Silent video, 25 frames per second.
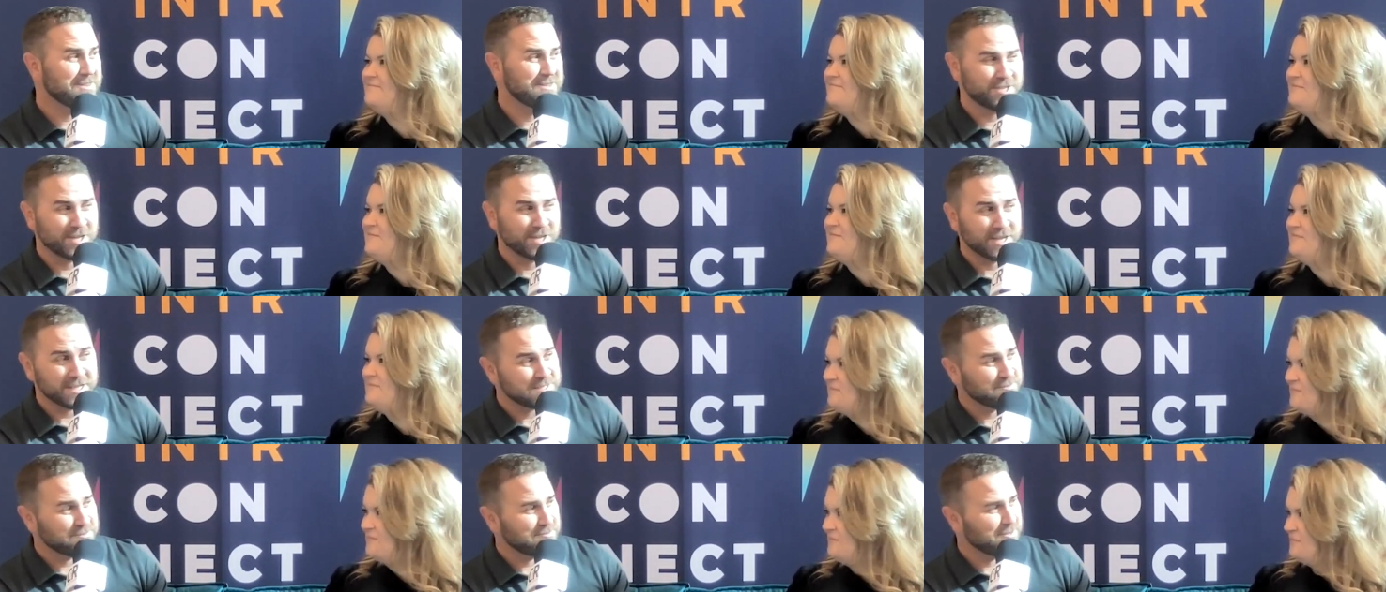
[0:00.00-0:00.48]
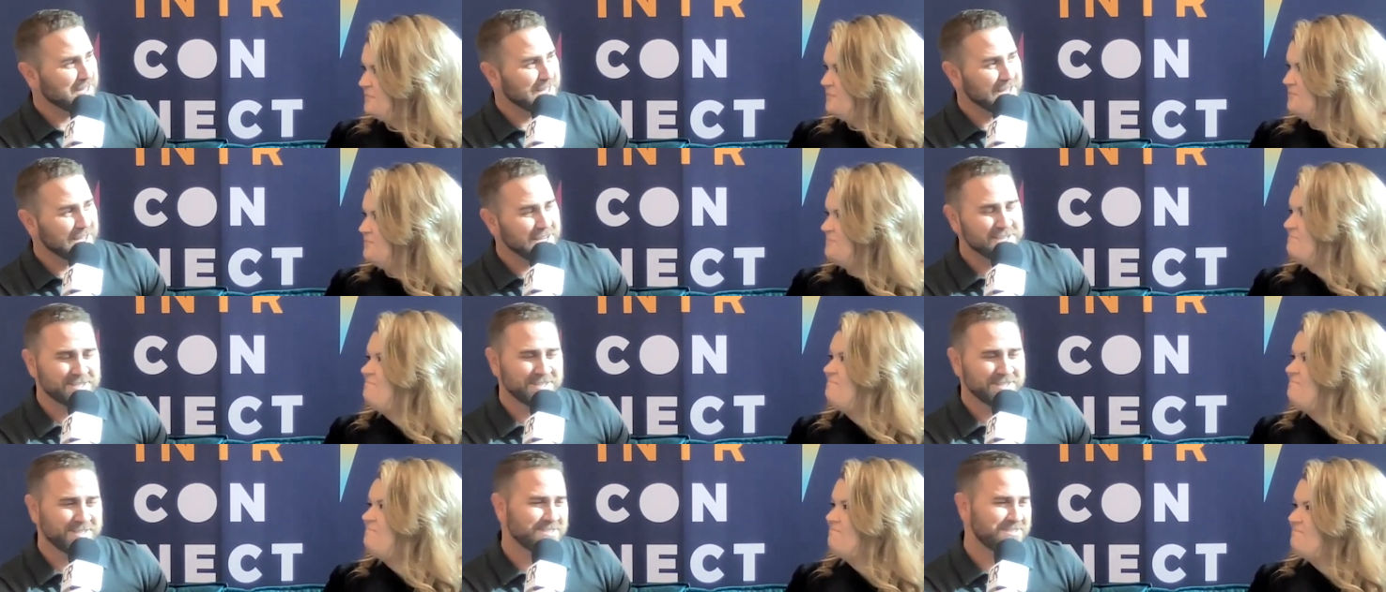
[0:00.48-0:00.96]

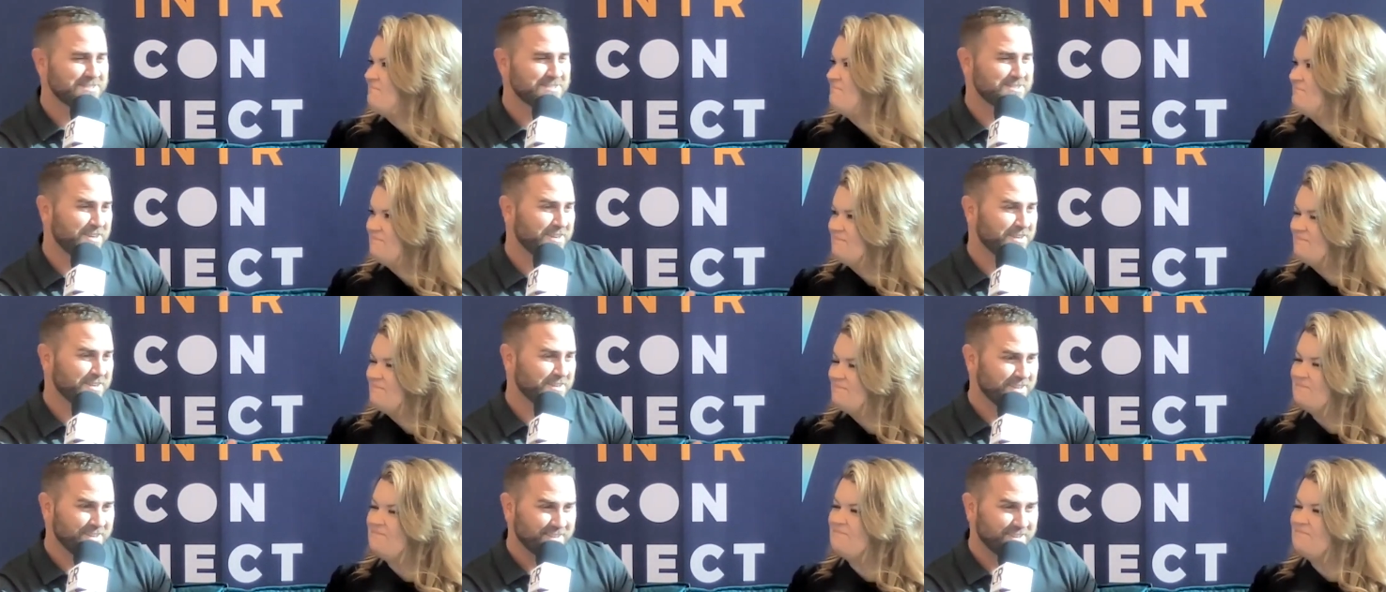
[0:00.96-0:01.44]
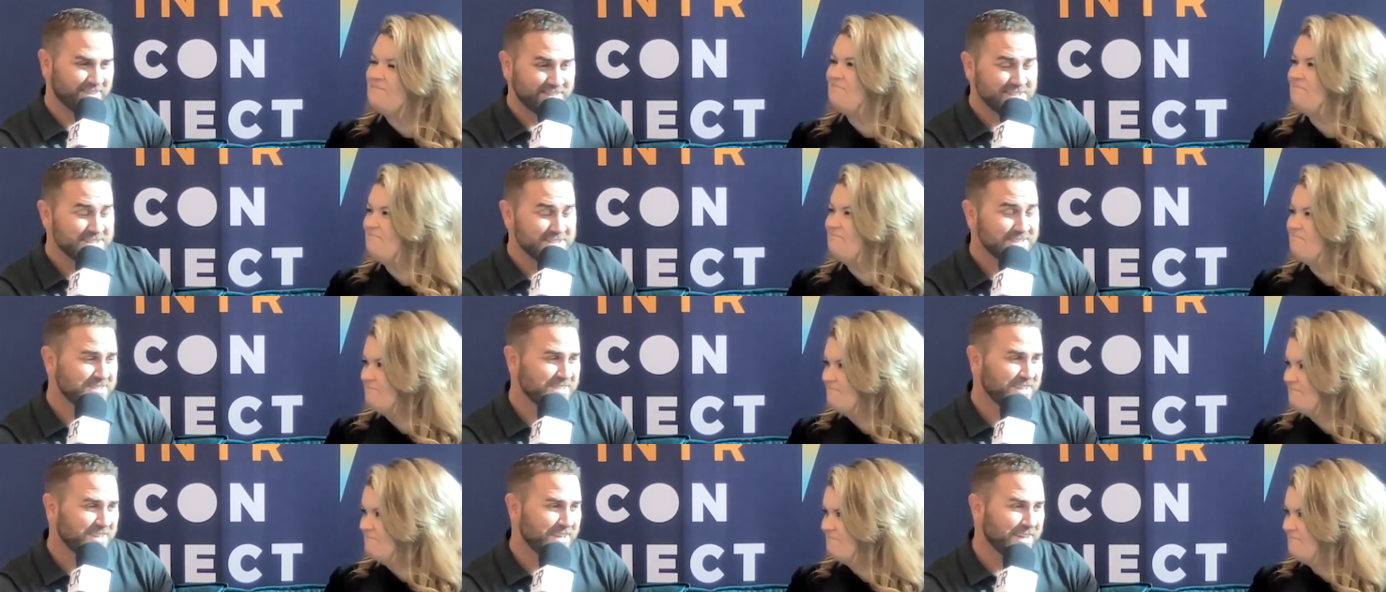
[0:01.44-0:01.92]
Speaker 1: justifications on
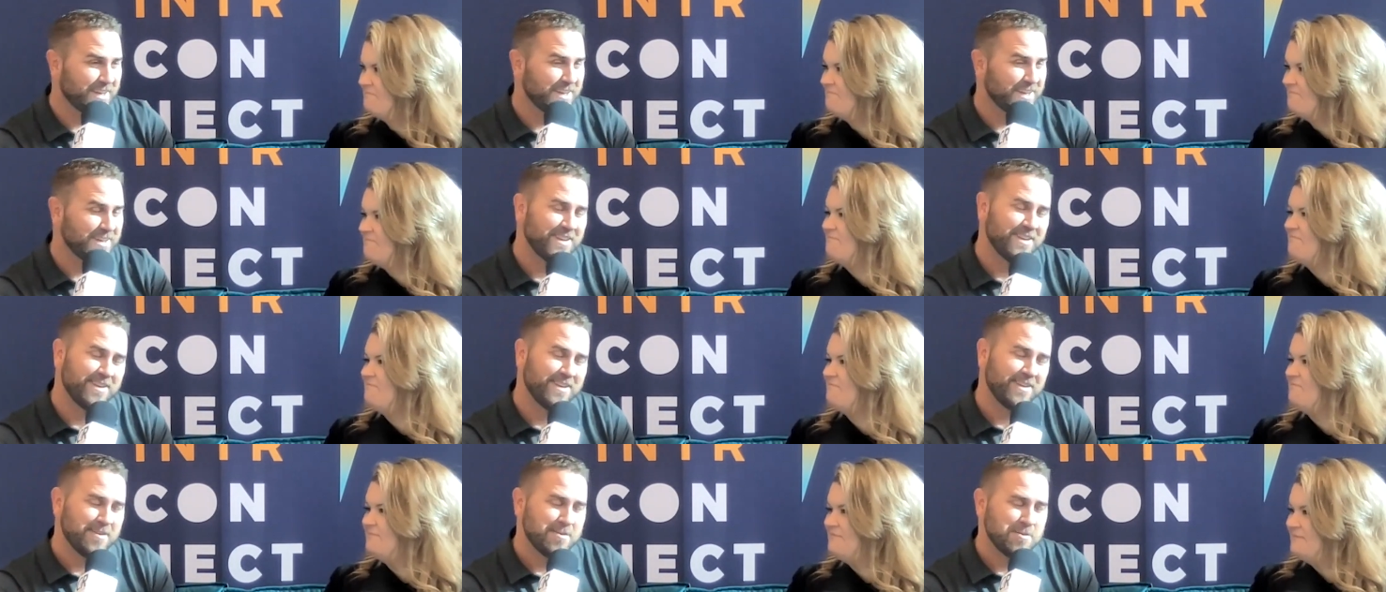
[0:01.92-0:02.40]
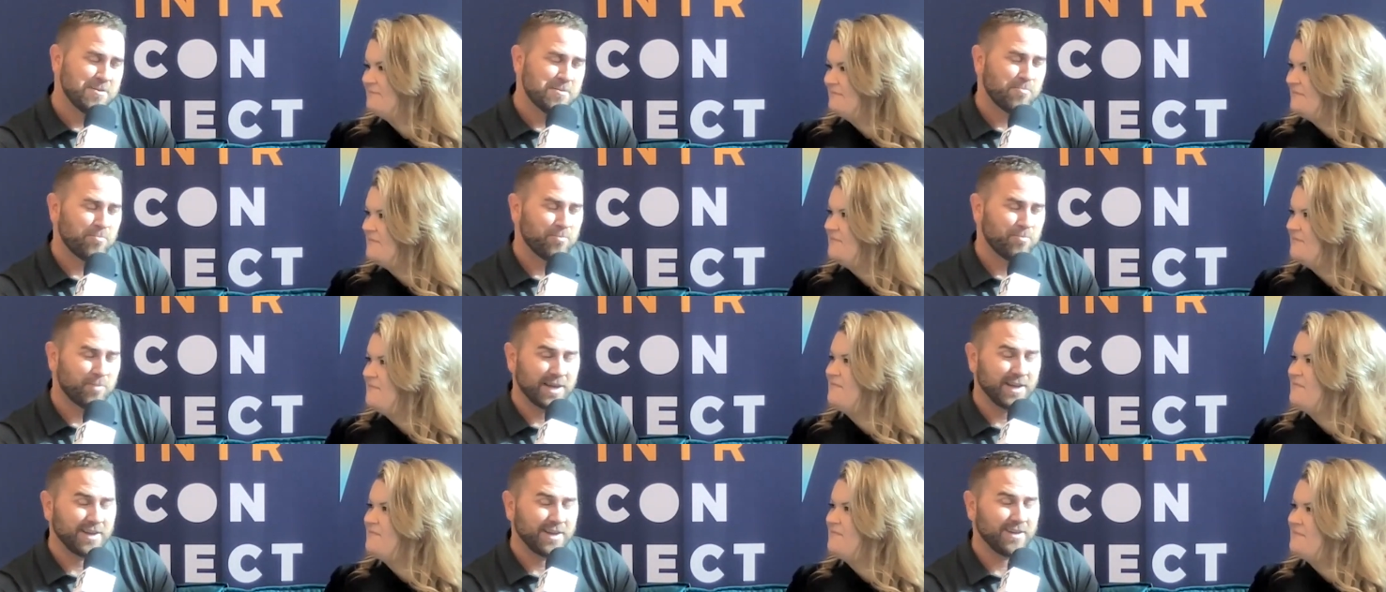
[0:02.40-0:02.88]
this day
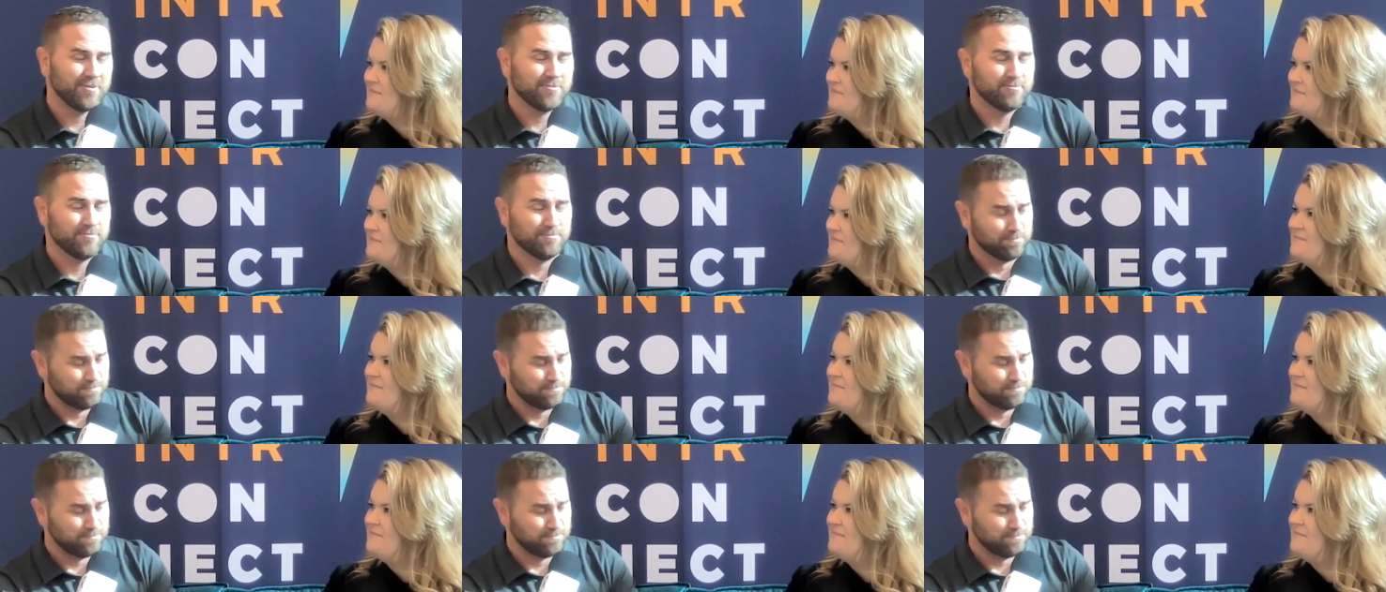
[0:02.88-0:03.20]
might